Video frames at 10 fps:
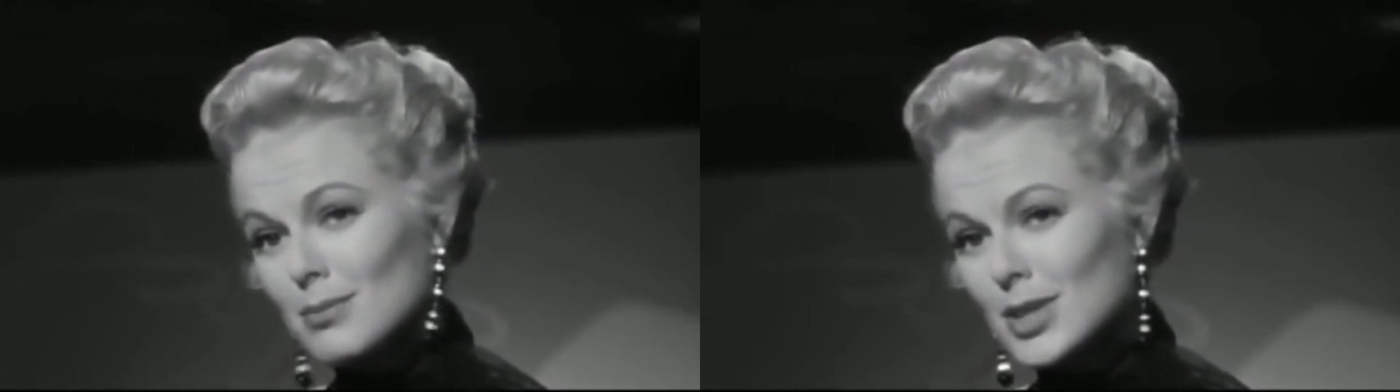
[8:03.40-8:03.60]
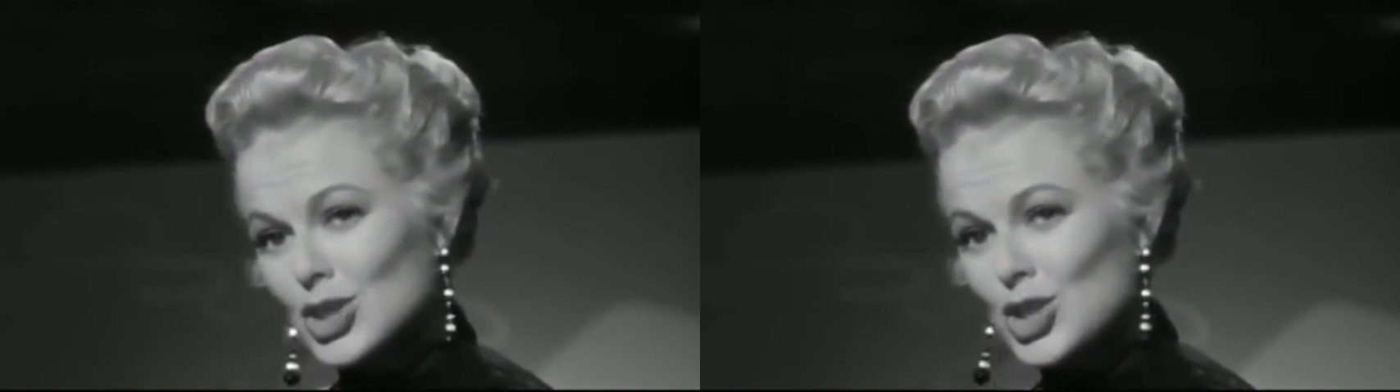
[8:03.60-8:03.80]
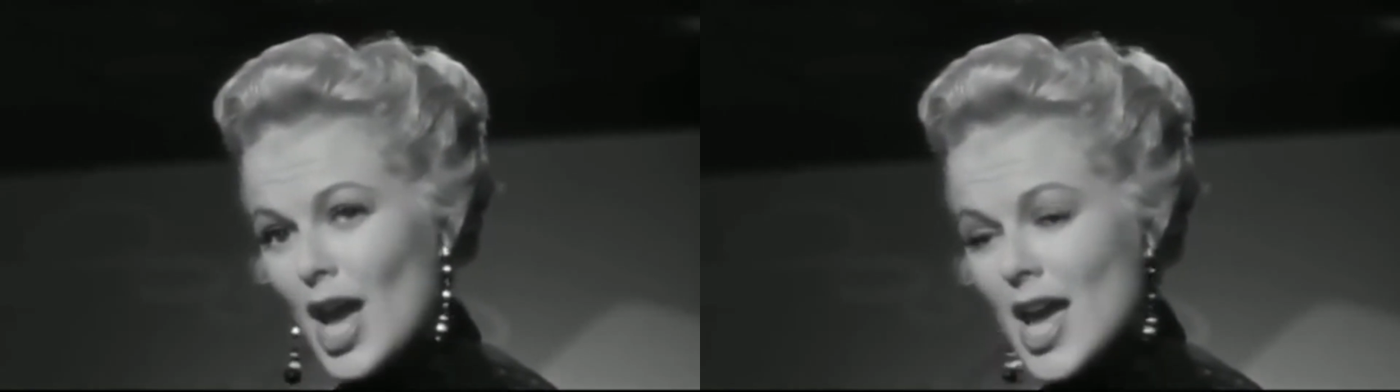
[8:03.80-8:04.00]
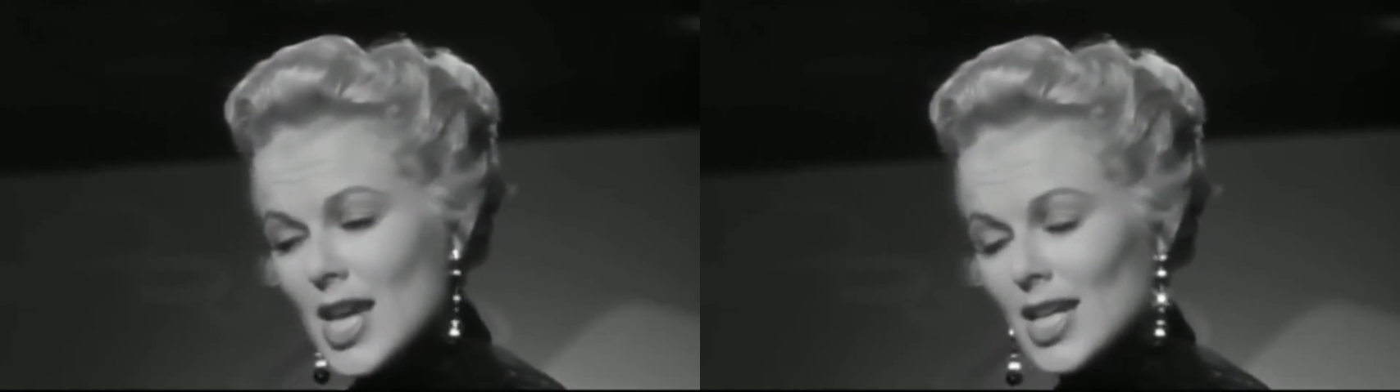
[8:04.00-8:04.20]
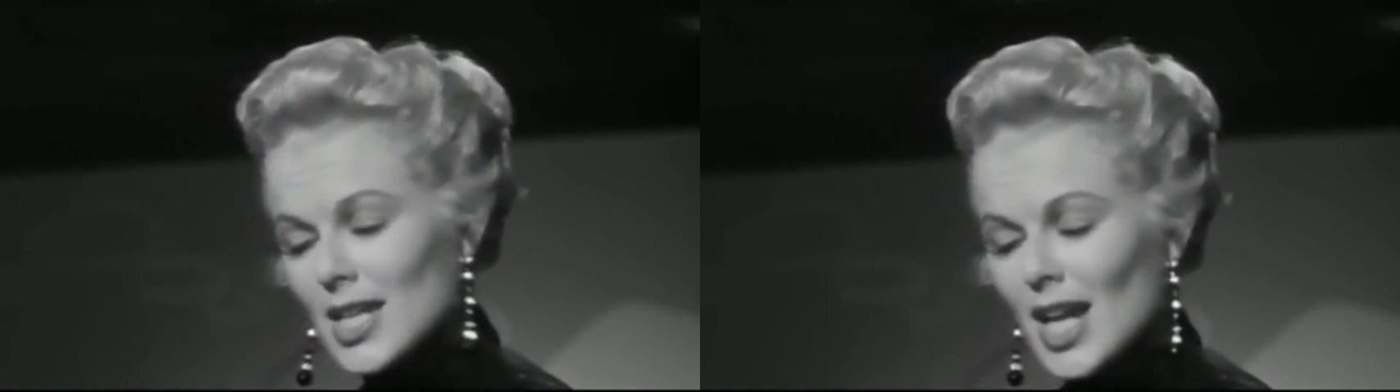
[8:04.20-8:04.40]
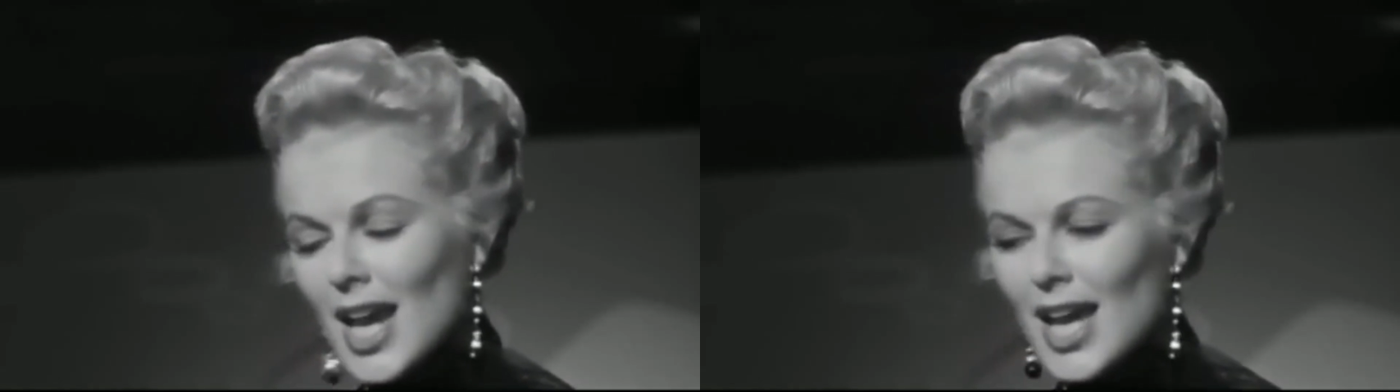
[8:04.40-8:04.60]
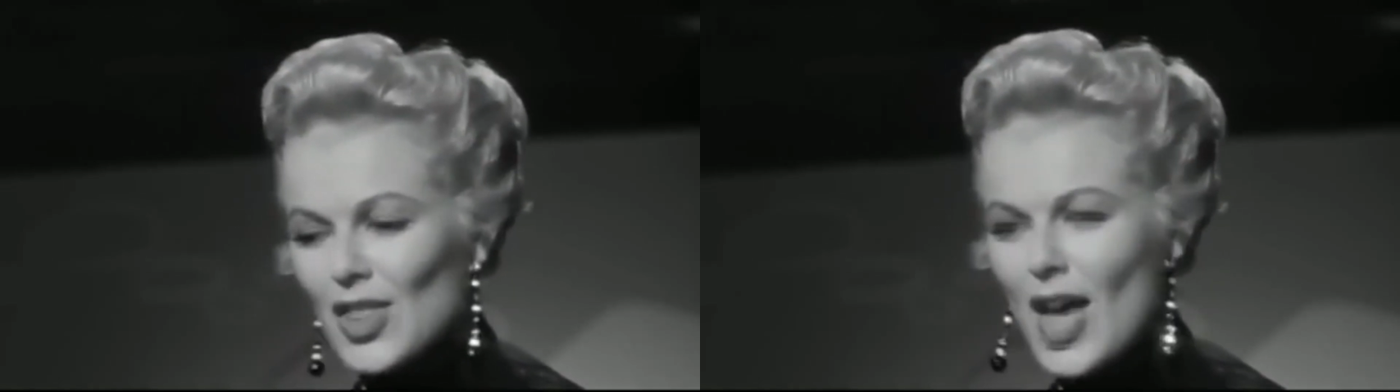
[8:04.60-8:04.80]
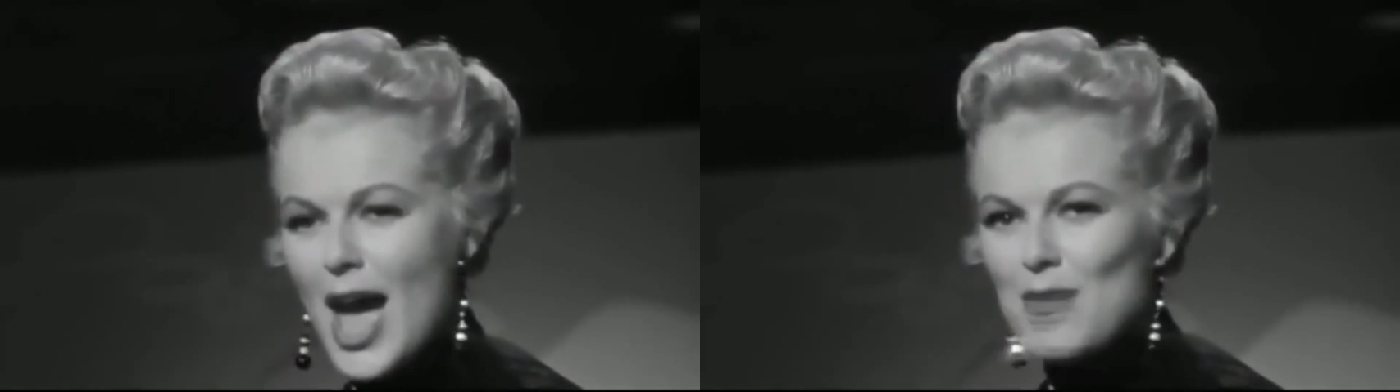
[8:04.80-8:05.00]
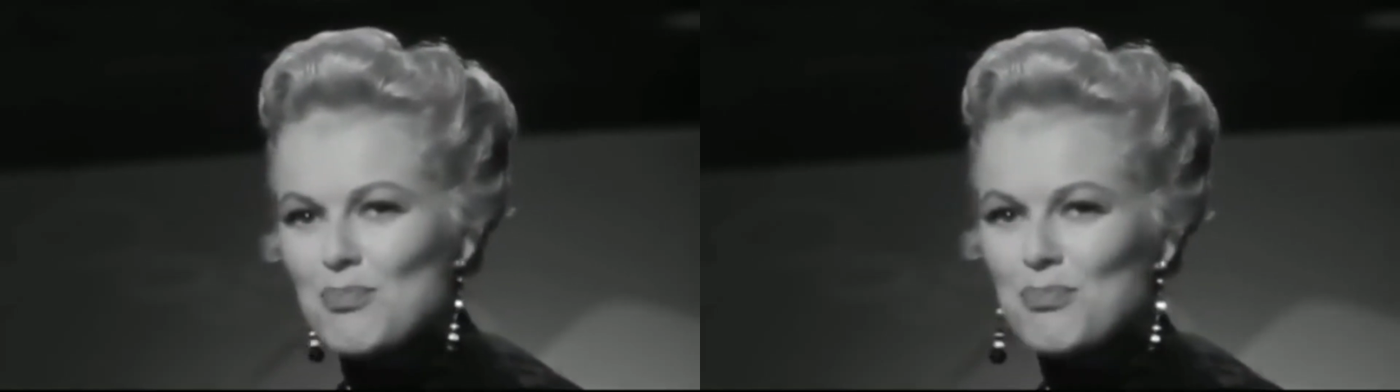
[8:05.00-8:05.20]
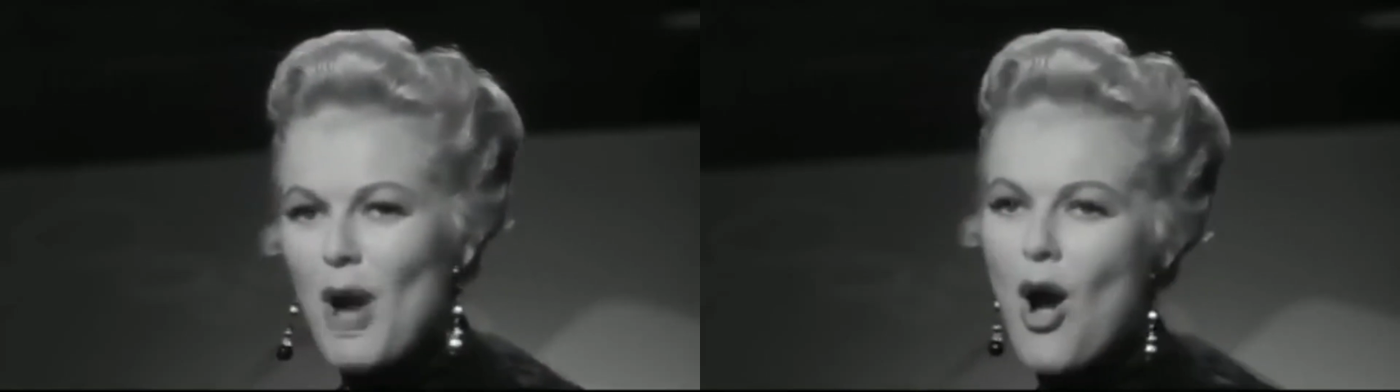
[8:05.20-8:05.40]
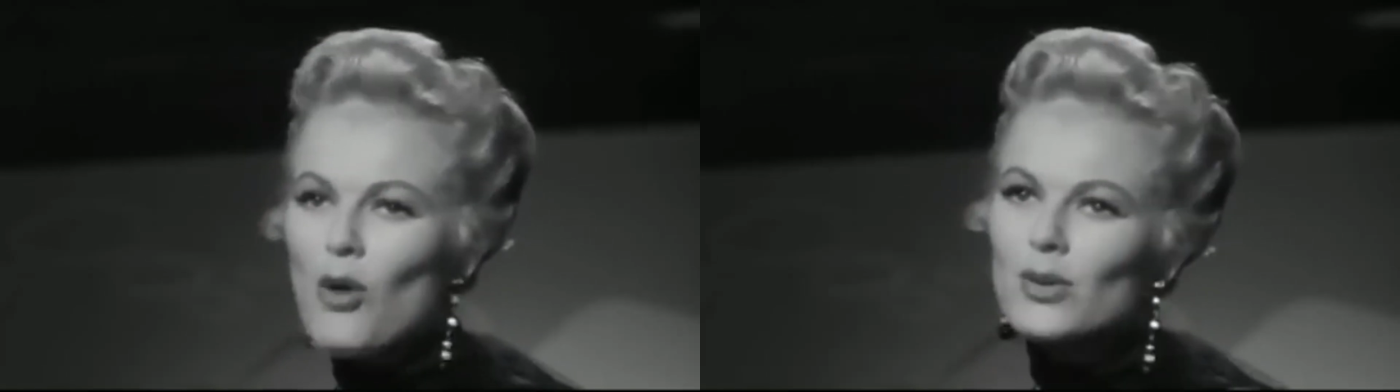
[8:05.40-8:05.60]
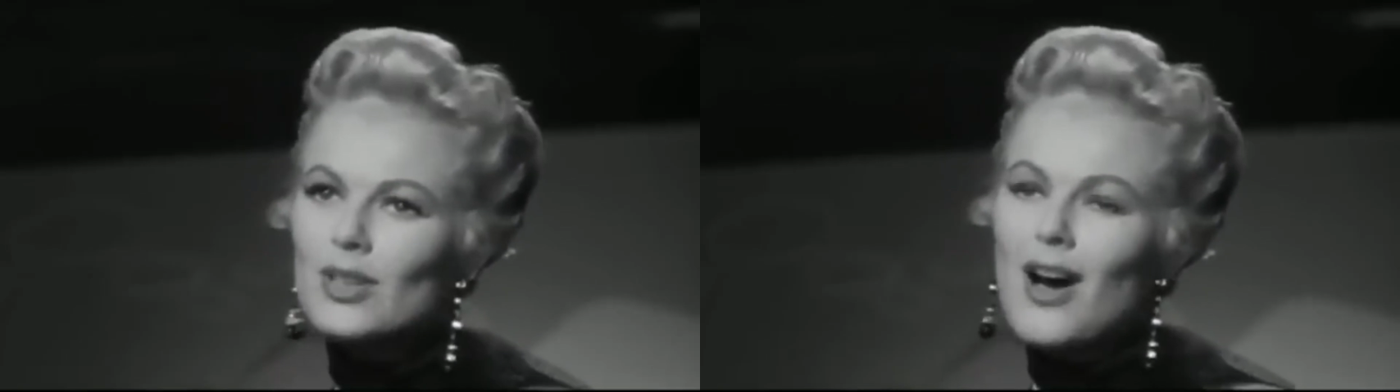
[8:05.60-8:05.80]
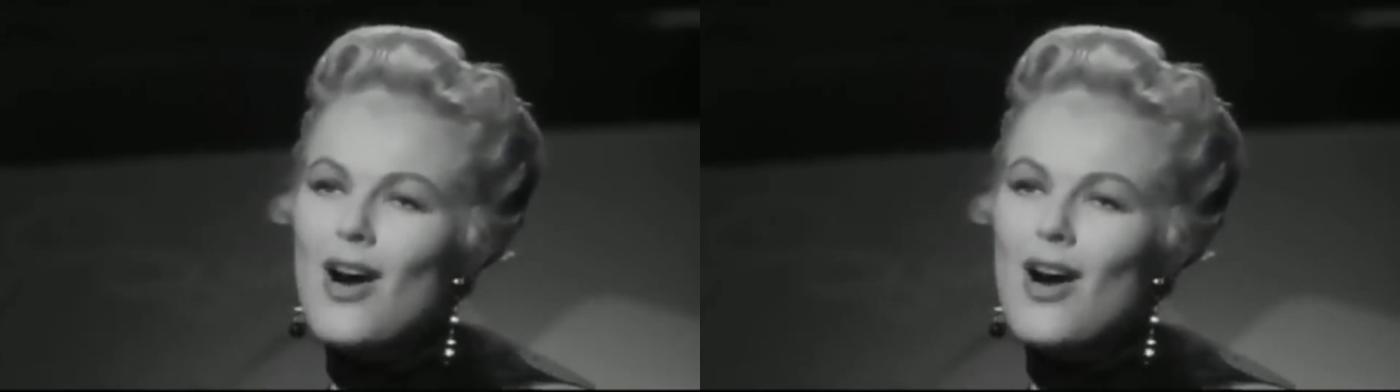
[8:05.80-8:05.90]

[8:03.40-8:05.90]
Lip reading: This note, found among her personal belongings,